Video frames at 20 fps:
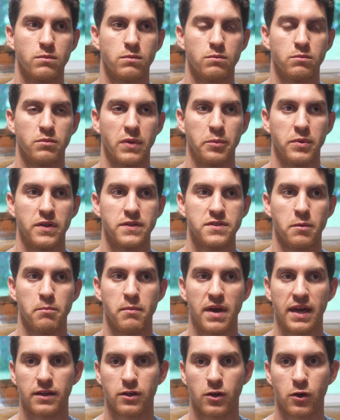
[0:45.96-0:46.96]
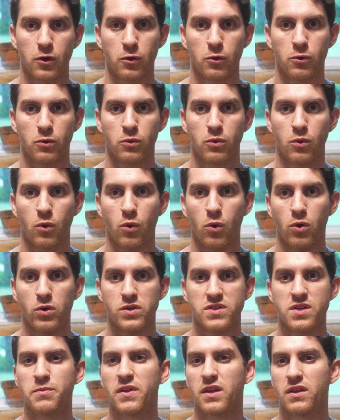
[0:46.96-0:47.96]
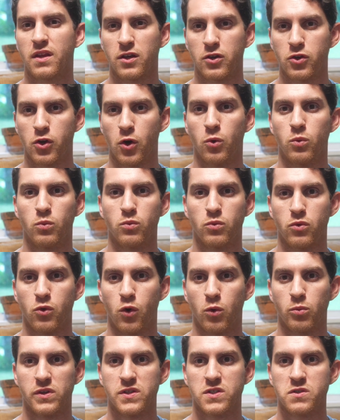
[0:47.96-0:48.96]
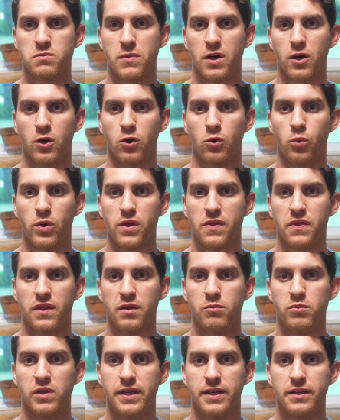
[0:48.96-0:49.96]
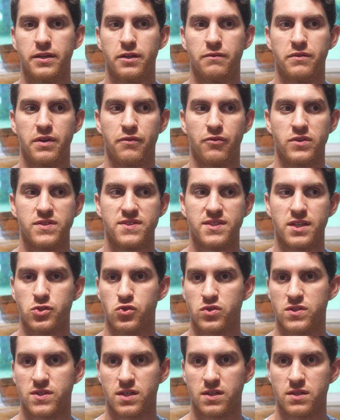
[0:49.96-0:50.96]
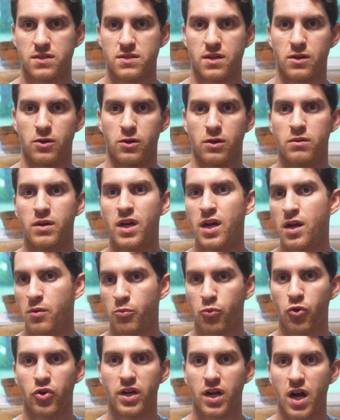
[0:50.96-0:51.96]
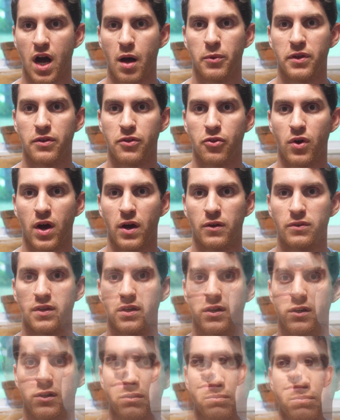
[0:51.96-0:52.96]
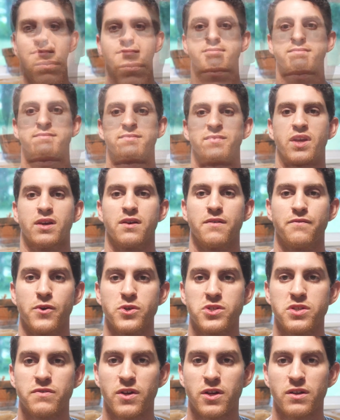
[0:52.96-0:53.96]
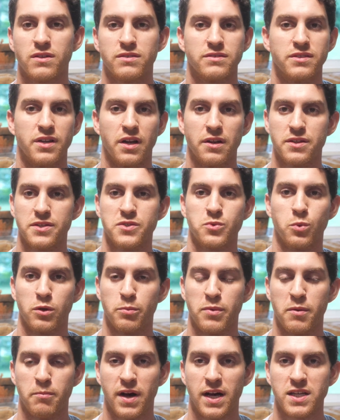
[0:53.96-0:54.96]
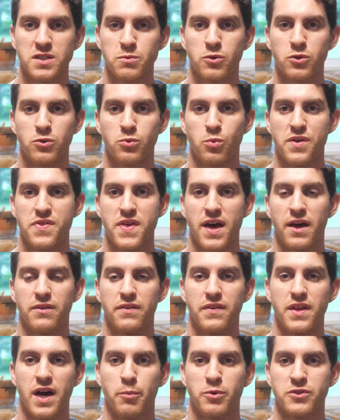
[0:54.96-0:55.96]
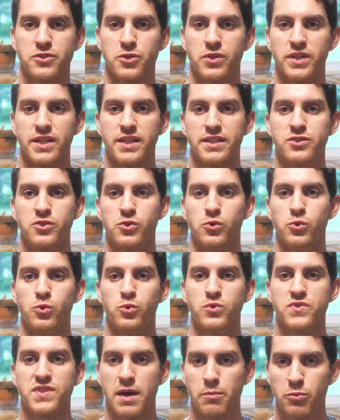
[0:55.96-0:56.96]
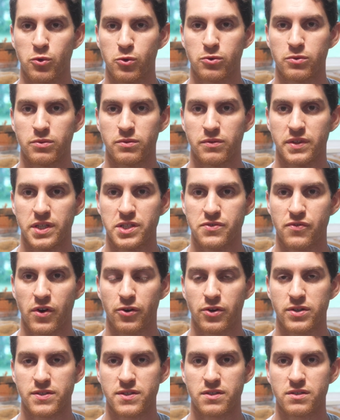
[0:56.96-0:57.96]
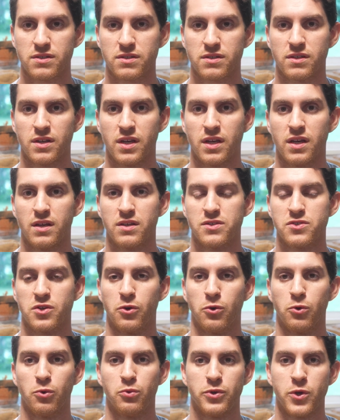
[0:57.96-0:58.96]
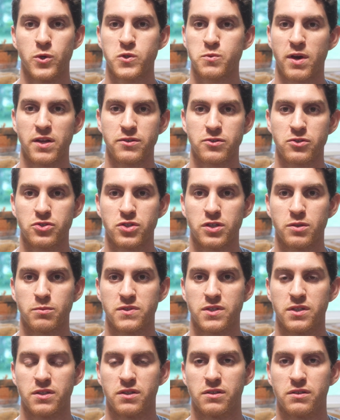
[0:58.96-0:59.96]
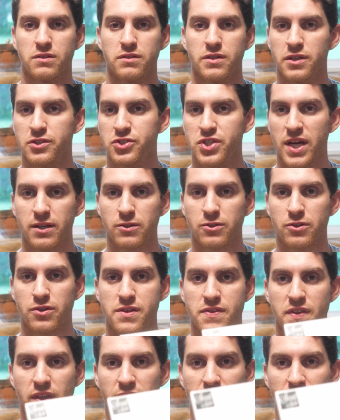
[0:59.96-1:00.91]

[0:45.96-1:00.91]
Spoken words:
maybe some mango, or something that you don't normally smell with the blend of different citruses that are pretty common throughout the year. First of all, none of this would have been possible without the opportunity to sample these fragrances. So no sponsorship to the channel or anything